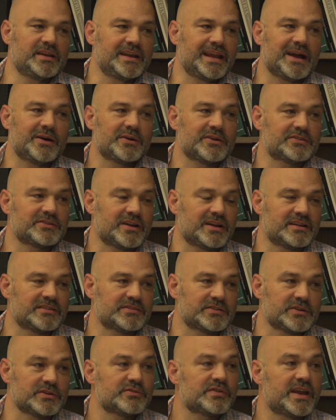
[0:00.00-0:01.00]
and I was on a
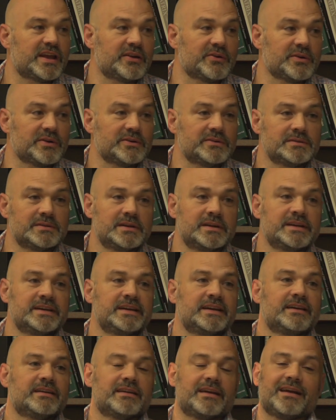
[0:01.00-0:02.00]
survey crew.
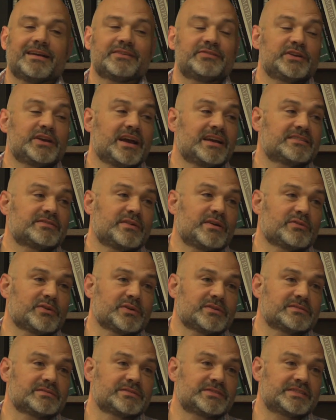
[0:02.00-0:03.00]
I don't know if you guys have
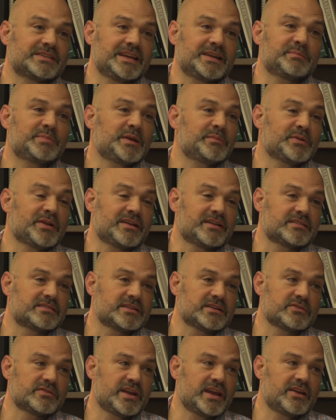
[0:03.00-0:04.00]
ever seen people on a
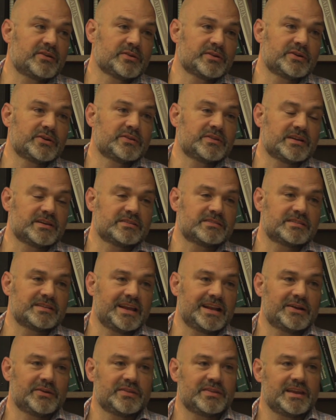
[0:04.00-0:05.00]
survey crew. There's,
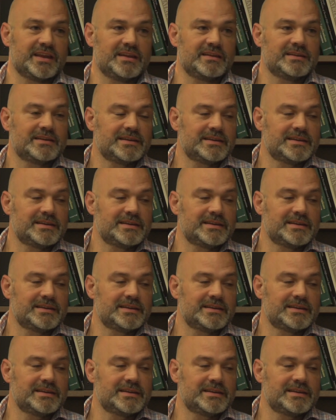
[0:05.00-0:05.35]
the